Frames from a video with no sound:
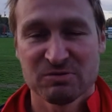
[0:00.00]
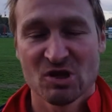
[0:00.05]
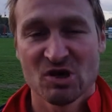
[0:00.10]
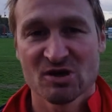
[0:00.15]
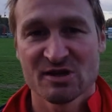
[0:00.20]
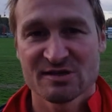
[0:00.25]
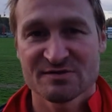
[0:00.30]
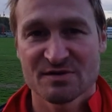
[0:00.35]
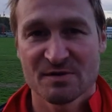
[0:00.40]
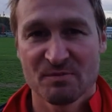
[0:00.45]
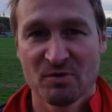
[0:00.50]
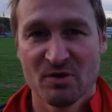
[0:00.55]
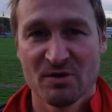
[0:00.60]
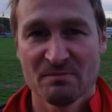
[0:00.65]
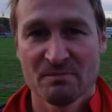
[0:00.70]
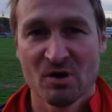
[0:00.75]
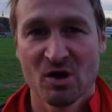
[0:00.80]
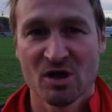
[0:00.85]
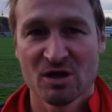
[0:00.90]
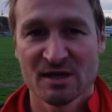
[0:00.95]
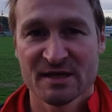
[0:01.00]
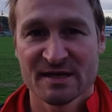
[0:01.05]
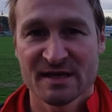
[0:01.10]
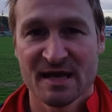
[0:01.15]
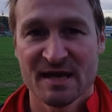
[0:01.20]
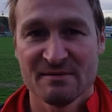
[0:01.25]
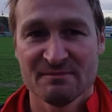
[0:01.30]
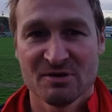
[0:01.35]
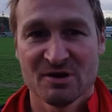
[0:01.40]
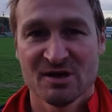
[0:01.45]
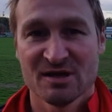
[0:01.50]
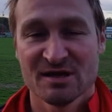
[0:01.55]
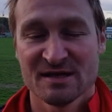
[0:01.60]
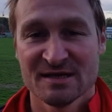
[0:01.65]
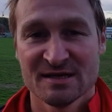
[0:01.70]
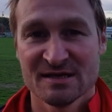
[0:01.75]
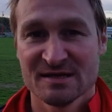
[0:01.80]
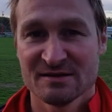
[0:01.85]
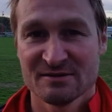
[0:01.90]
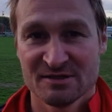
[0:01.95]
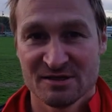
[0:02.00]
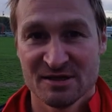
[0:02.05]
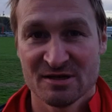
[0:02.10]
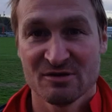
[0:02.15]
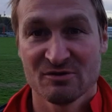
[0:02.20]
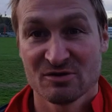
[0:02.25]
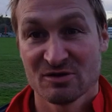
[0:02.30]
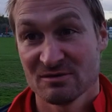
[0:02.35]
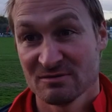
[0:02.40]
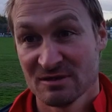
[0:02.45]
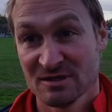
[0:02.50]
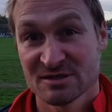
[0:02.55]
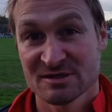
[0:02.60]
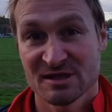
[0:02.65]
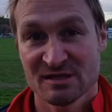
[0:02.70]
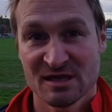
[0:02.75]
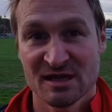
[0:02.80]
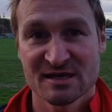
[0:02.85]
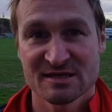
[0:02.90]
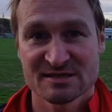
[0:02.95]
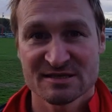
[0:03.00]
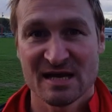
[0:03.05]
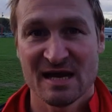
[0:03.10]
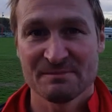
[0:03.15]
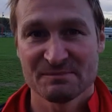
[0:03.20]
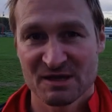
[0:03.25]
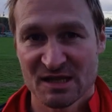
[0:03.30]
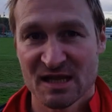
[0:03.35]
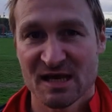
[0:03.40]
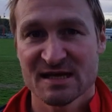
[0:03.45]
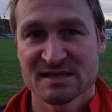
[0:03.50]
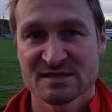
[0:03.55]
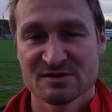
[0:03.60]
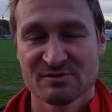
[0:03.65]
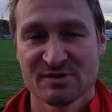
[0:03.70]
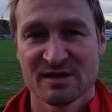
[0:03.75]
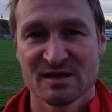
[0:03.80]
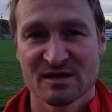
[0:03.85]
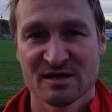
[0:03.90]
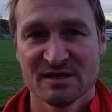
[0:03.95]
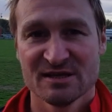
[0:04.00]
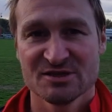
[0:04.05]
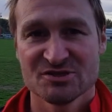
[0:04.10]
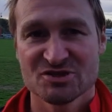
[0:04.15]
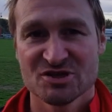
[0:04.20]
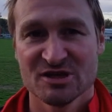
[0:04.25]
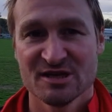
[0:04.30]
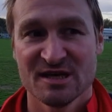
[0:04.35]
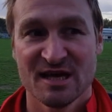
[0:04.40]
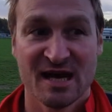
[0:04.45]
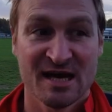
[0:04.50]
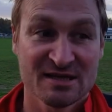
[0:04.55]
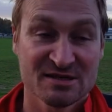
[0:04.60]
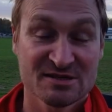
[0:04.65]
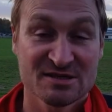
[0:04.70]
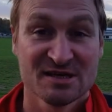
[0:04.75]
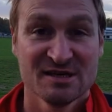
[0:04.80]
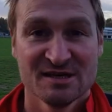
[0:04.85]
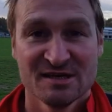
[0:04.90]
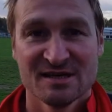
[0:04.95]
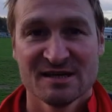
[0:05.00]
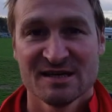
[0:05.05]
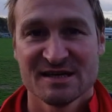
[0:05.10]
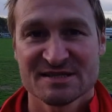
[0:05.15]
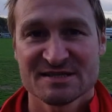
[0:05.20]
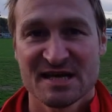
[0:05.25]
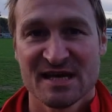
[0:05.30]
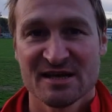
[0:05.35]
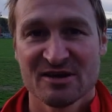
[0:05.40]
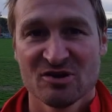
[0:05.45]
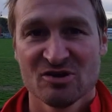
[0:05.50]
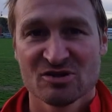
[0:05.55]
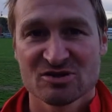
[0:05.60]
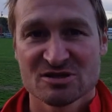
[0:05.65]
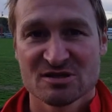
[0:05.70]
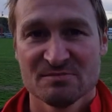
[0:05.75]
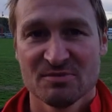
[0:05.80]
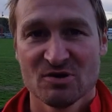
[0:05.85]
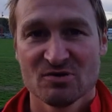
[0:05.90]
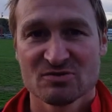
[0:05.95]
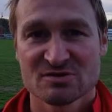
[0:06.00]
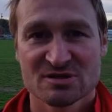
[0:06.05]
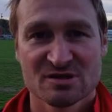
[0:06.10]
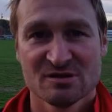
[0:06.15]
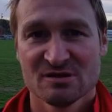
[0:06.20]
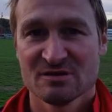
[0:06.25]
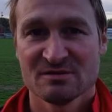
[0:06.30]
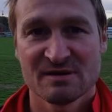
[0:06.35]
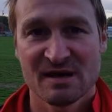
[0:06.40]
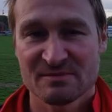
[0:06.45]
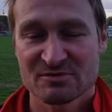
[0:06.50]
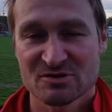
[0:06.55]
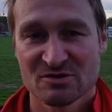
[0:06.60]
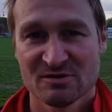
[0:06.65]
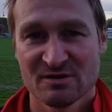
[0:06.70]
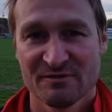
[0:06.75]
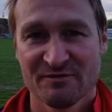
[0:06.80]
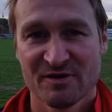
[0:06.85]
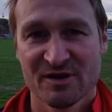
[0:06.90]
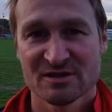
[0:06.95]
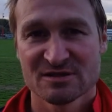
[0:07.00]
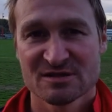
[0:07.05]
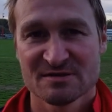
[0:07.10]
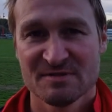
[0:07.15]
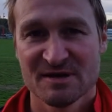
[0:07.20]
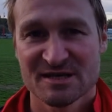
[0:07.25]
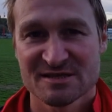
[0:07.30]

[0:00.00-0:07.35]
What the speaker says: plaudits up with ball in net, but you know, like I say, I'm delighted with the clean sheet, and it's 8 goals to boot, so absolutely thrilled to